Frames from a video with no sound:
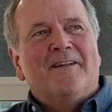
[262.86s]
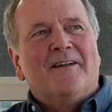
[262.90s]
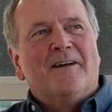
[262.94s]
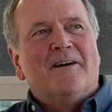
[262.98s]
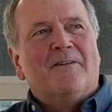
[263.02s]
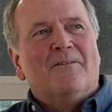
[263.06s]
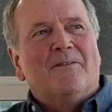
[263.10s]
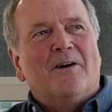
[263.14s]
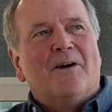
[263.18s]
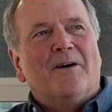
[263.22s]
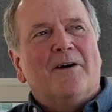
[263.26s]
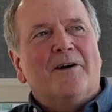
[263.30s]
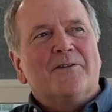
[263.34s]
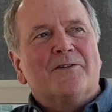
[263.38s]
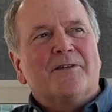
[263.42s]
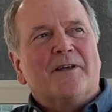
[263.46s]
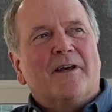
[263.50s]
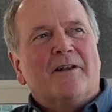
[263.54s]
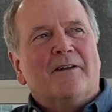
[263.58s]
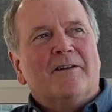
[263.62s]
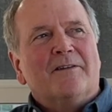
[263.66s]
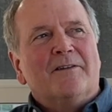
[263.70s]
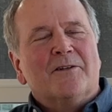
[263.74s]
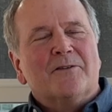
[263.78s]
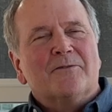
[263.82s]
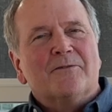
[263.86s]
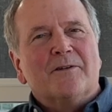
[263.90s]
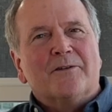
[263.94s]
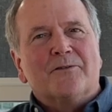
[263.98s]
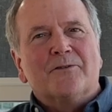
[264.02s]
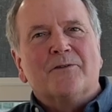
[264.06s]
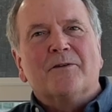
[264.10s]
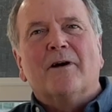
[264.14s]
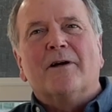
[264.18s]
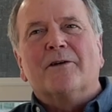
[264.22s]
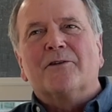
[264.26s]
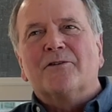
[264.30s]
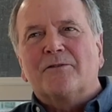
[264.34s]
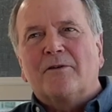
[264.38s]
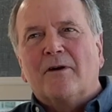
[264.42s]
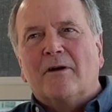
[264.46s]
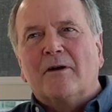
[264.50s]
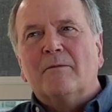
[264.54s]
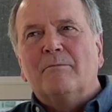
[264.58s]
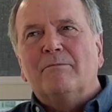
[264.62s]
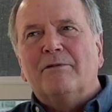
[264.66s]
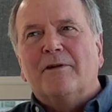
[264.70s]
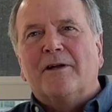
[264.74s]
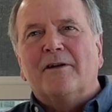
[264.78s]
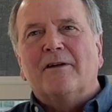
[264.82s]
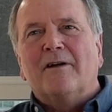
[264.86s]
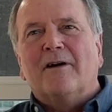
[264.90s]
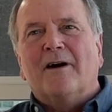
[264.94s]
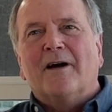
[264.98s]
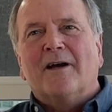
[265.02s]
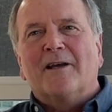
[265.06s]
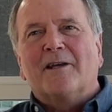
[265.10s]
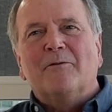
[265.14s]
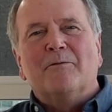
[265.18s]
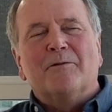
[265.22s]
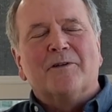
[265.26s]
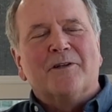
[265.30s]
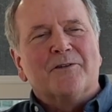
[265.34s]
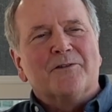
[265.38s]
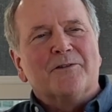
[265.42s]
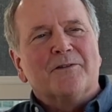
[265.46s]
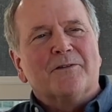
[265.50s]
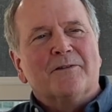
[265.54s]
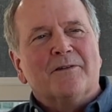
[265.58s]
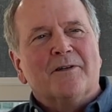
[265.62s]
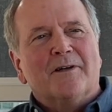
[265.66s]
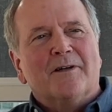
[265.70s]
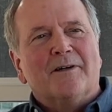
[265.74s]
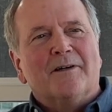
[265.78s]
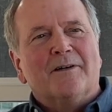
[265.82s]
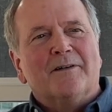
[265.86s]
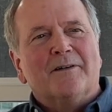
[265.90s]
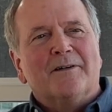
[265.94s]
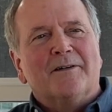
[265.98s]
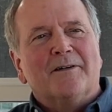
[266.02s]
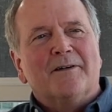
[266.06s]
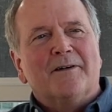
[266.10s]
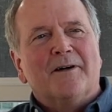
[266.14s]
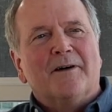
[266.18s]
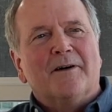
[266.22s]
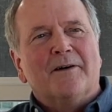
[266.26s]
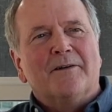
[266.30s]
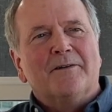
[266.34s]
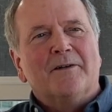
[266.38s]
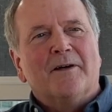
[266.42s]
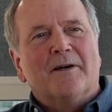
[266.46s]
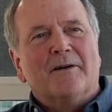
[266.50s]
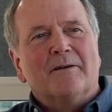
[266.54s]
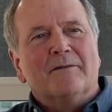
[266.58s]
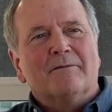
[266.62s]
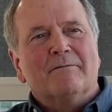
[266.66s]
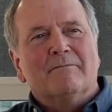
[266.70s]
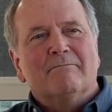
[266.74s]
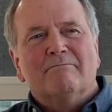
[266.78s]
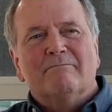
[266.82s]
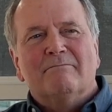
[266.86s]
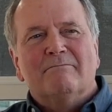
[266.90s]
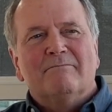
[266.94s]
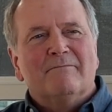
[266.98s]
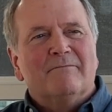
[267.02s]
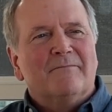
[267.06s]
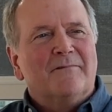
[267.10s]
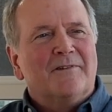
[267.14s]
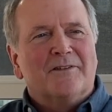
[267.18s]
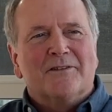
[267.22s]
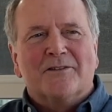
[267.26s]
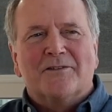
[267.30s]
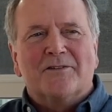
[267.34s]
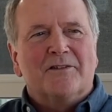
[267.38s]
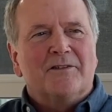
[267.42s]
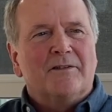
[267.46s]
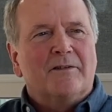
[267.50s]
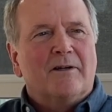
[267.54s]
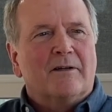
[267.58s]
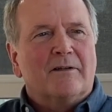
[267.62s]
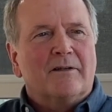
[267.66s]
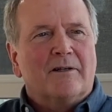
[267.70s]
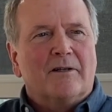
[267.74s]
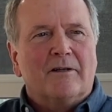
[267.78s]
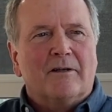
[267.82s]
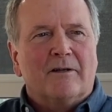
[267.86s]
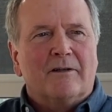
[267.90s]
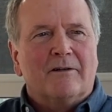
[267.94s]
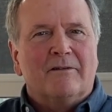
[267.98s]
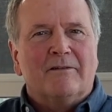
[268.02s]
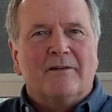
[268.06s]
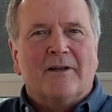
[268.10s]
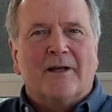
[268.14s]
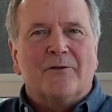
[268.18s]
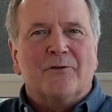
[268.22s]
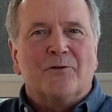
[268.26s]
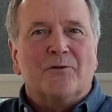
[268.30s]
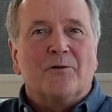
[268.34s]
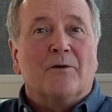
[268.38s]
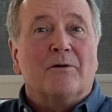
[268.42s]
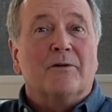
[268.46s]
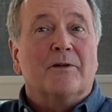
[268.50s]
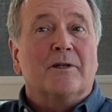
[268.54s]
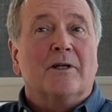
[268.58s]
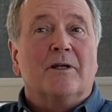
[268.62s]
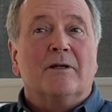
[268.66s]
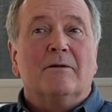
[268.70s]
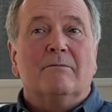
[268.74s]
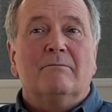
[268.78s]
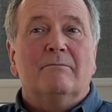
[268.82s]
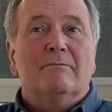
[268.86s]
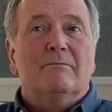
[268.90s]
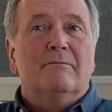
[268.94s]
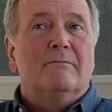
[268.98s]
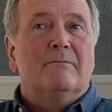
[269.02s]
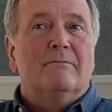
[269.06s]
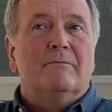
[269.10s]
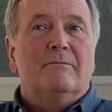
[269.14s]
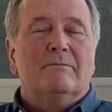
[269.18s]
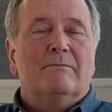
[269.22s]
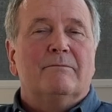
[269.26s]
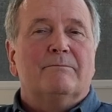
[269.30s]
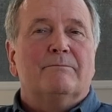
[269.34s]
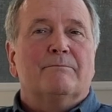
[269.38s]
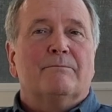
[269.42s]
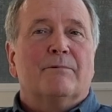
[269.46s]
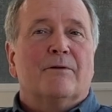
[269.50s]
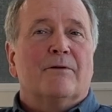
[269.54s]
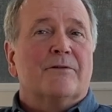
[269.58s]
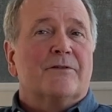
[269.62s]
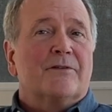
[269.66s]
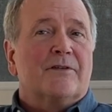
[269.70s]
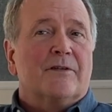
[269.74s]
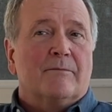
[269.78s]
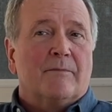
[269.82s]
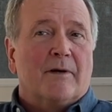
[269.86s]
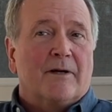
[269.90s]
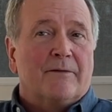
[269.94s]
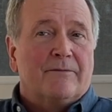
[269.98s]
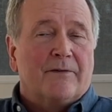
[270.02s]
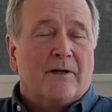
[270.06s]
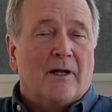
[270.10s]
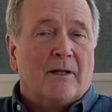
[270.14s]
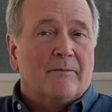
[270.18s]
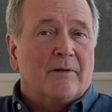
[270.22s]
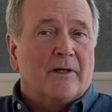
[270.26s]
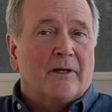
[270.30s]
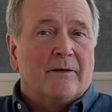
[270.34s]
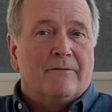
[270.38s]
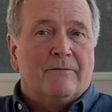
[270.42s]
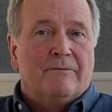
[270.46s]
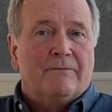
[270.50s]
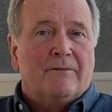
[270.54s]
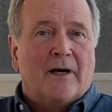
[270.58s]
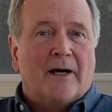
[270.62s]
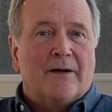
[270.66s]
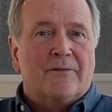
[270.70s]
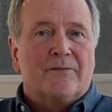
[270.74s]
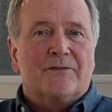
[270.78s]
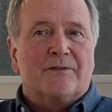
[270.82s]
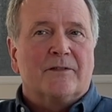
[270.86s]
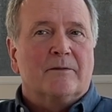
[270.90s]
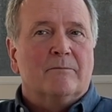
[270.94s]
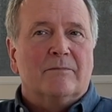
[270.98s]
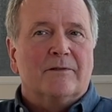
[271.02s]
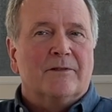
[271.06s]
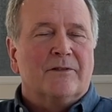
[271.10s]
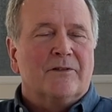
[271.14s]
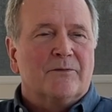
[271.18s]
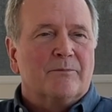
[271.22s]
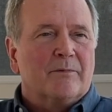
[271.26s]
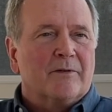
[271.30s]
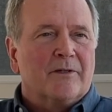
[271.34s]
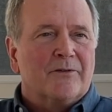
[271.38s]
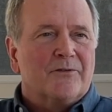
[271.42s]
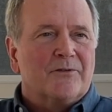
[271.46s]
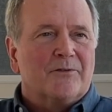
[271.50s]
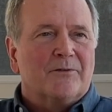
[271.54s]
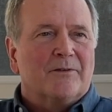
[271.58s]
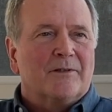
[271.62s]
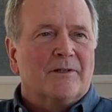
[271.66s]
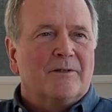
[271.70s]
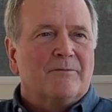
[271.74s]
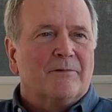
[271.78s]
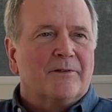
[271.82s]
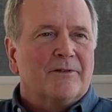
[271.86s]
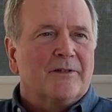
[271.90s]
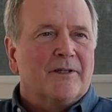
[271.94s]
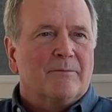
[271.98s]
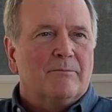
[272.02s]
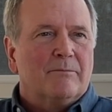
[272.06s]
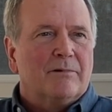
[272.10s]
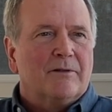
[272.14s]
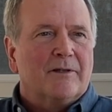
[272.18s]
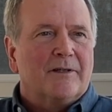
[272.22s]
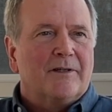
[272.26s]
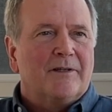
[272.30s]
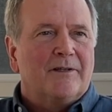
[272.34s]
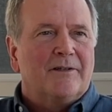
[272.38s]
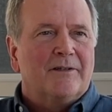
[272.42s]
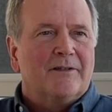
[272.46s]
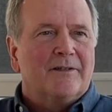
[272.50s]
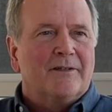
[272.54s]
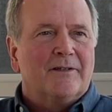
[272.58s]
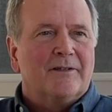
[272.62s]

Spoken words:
I've always had an interest. So I started playing hockey when I was a young kid, and I was the only person in my family. I have 5 siblings, but I was the only one that played